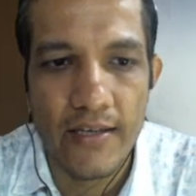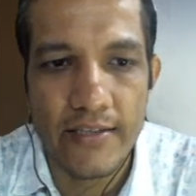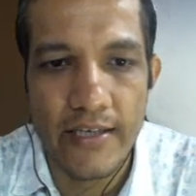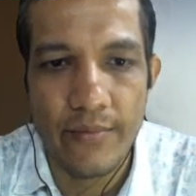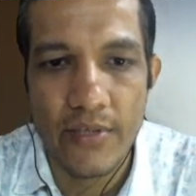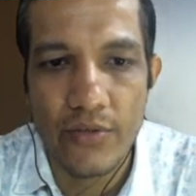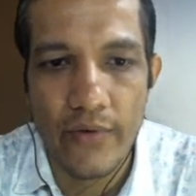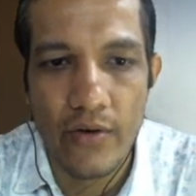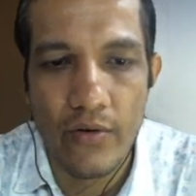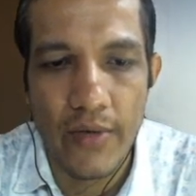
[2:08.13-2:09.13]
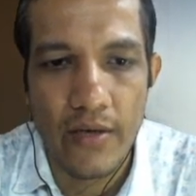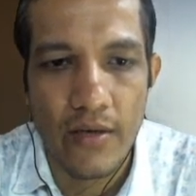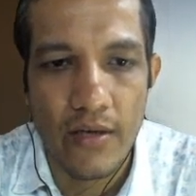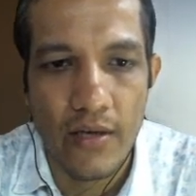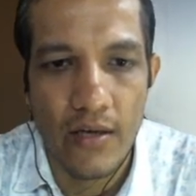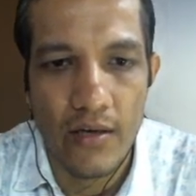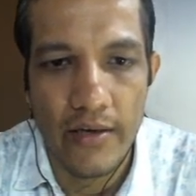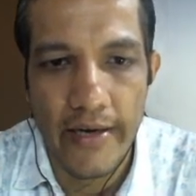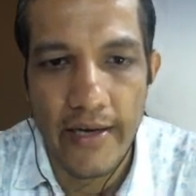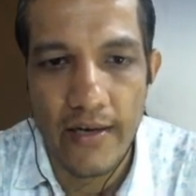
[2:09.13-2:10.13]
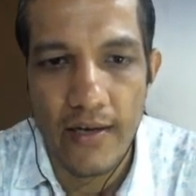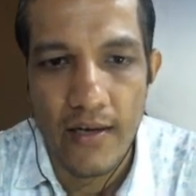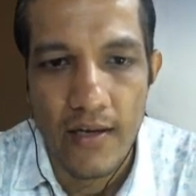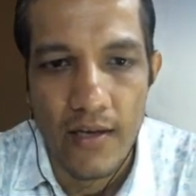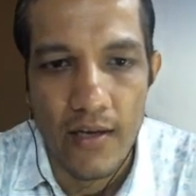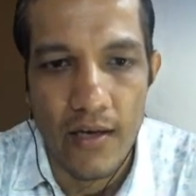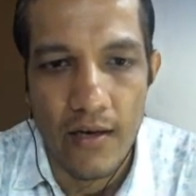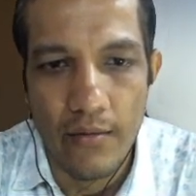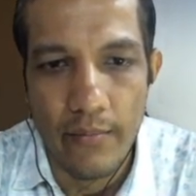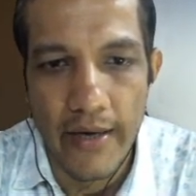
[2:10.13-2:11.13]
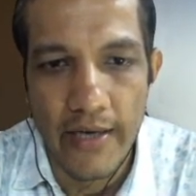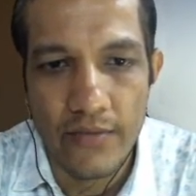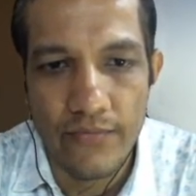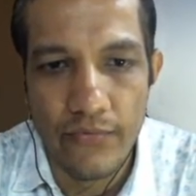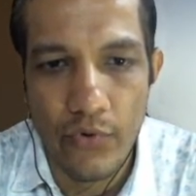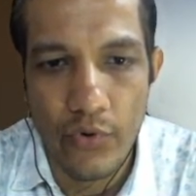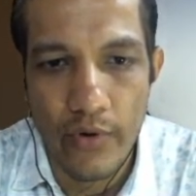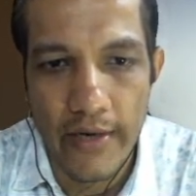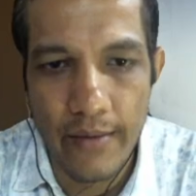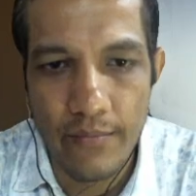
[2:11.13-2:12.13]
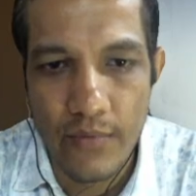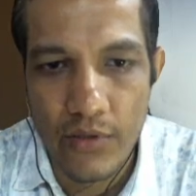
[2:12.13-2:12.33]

The centimeter square will be again minus 4 will come.